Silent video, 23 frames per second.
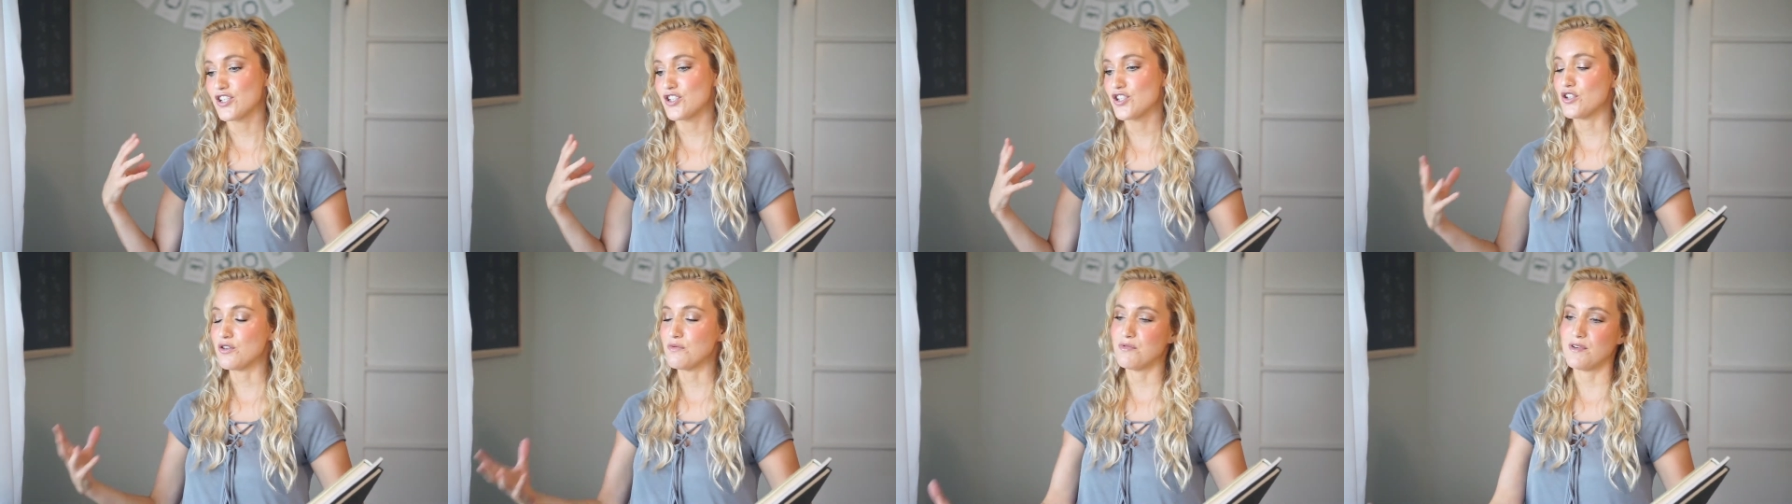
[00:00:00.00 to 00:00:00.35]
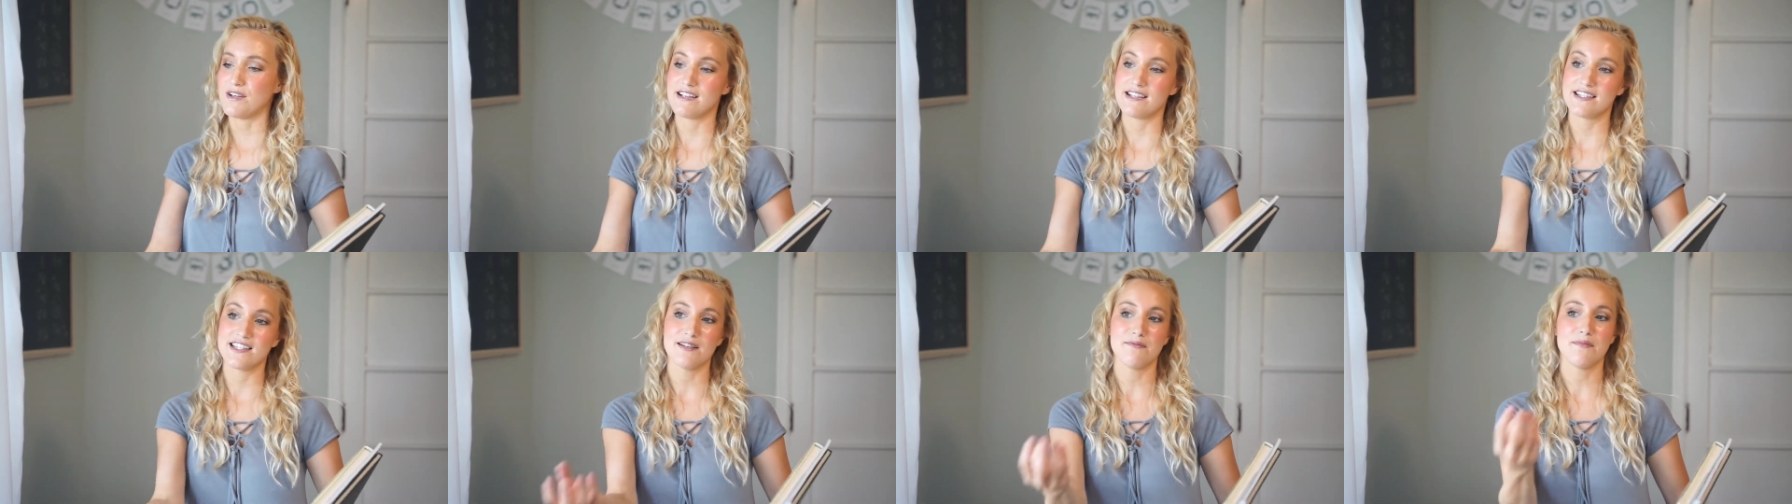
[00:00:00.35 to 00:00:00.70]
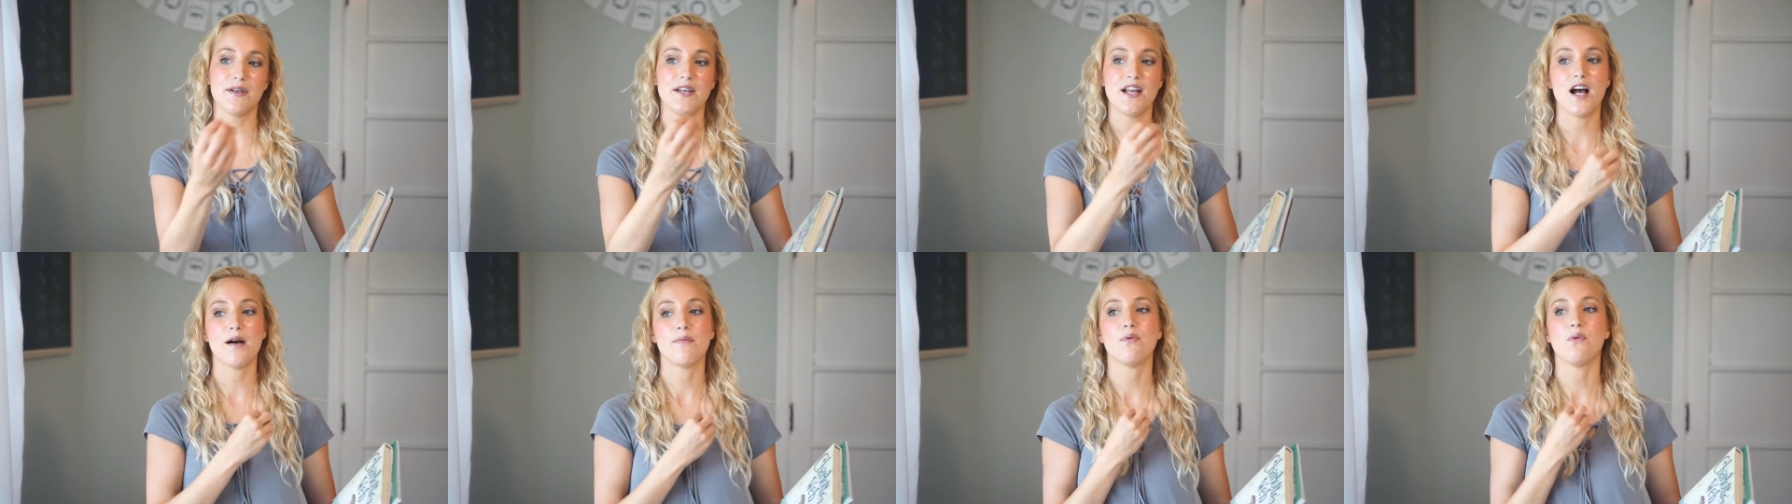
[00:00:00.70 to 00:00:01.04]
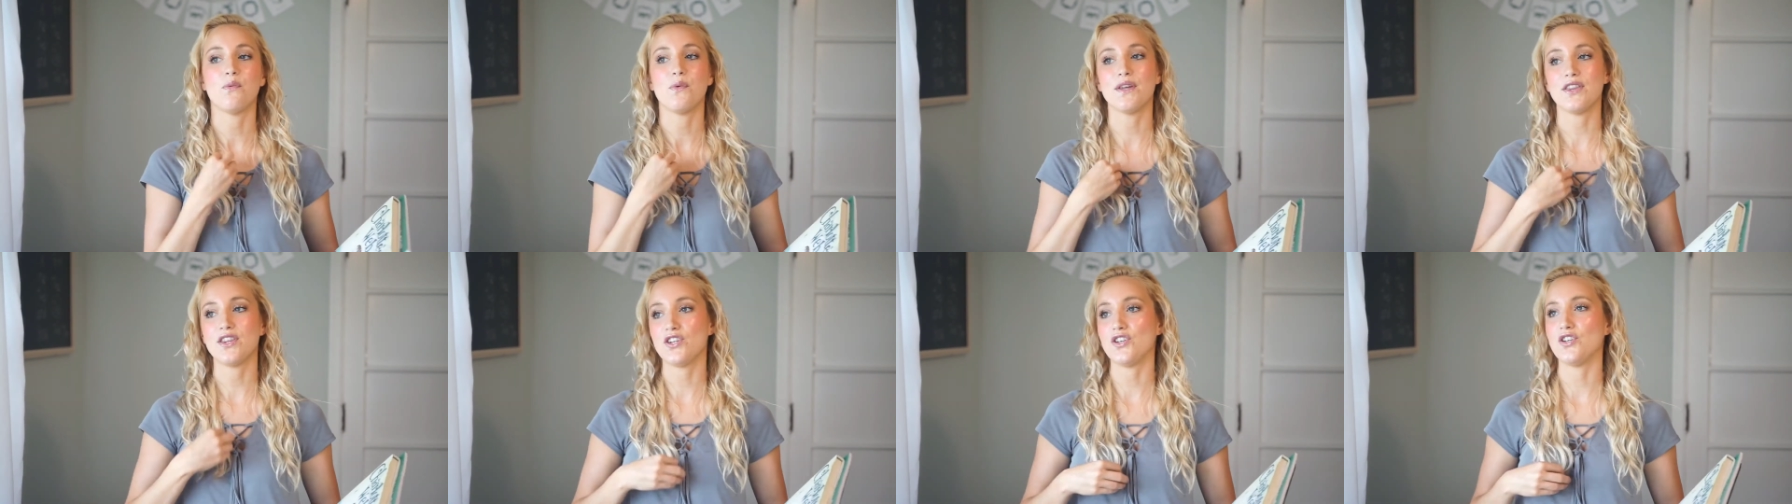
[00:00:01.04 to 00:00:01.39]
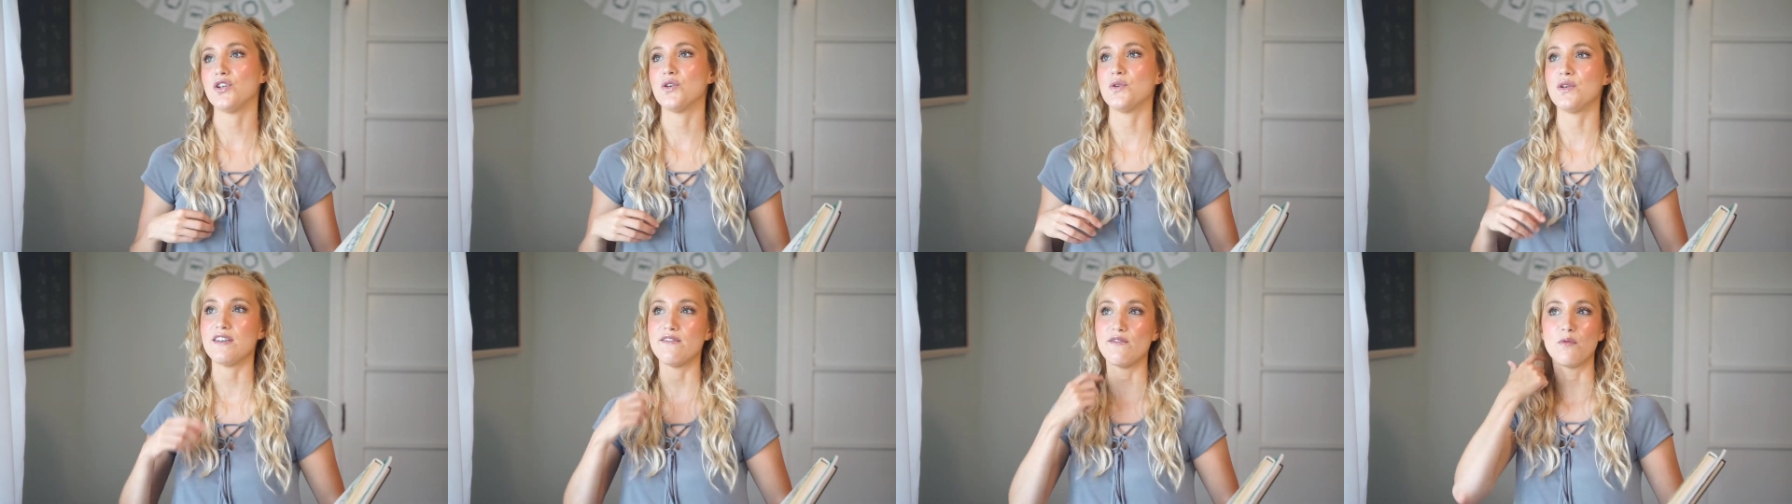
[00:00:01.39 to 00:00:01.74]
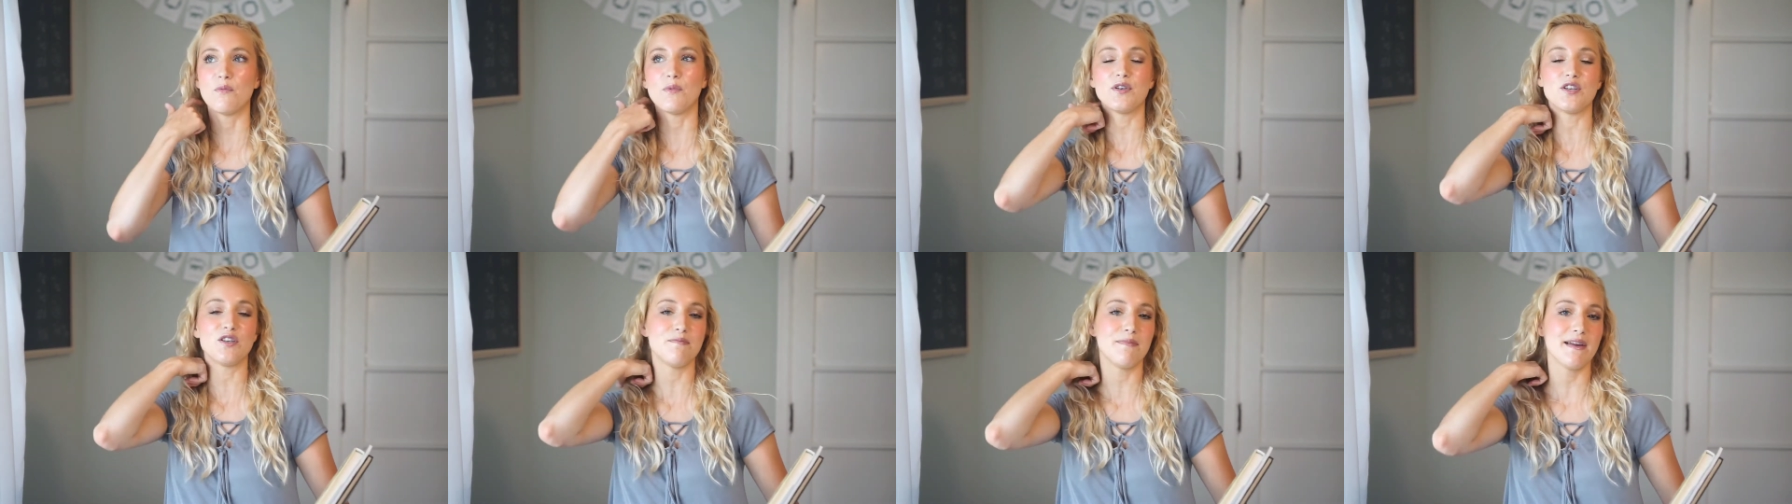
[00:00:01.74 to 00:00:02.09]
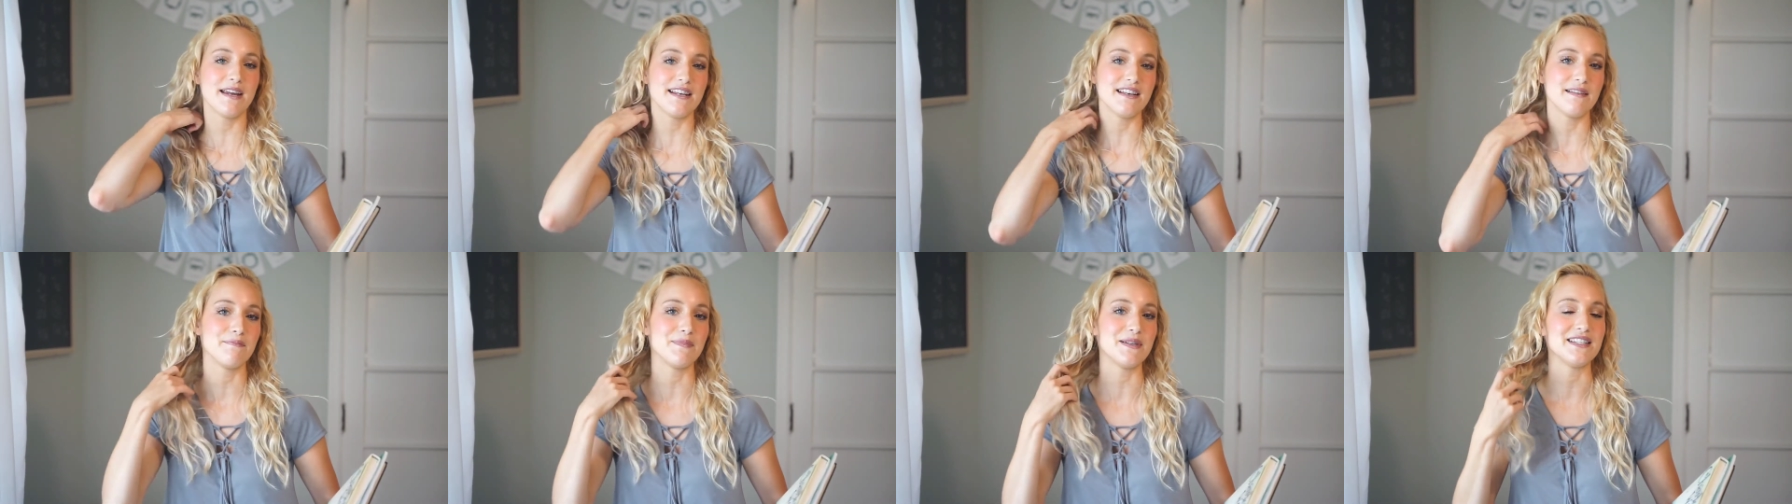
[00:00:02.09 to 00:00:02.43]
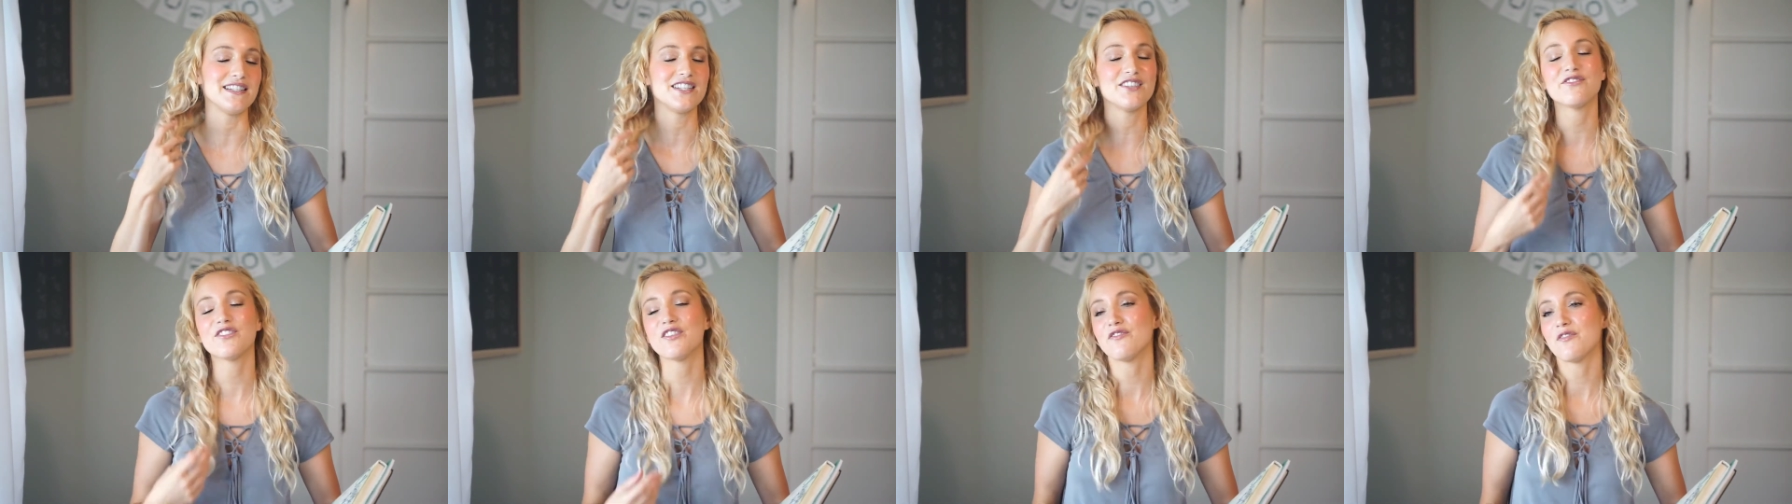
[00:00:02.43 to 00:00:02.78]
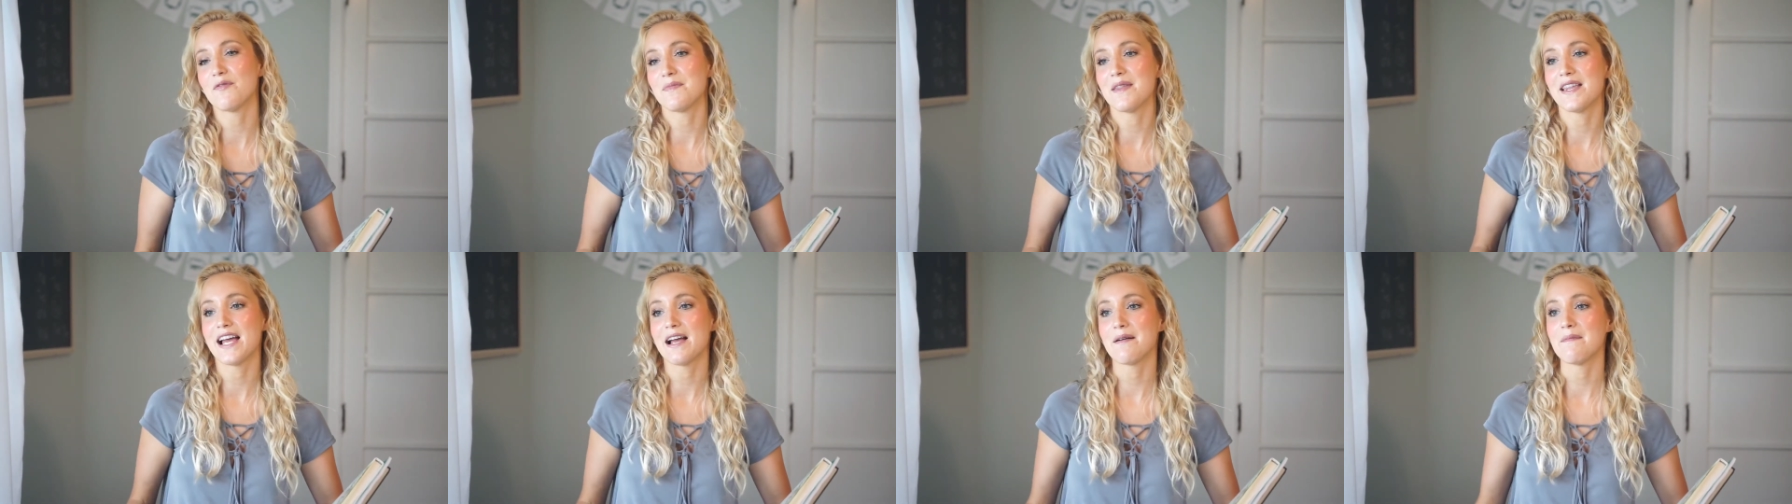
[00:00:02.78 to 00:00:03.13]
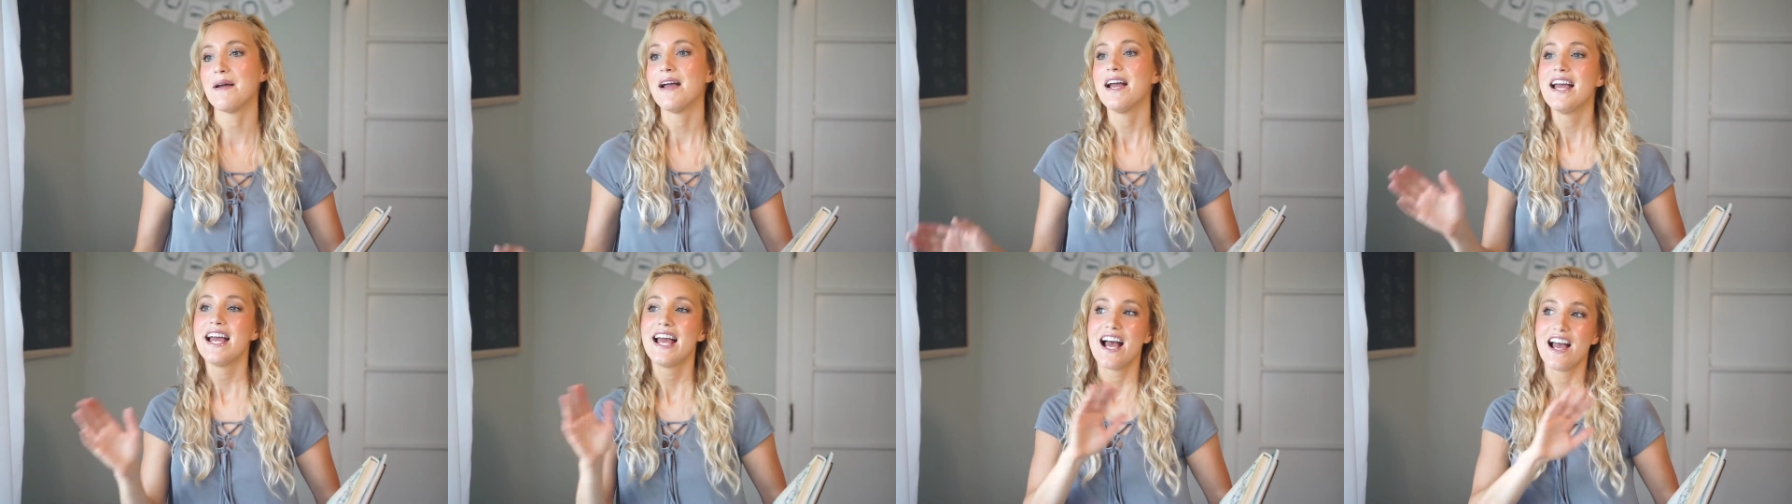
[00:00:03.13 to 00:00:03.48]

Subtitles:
to bring someone up with you, even when you may be different from them.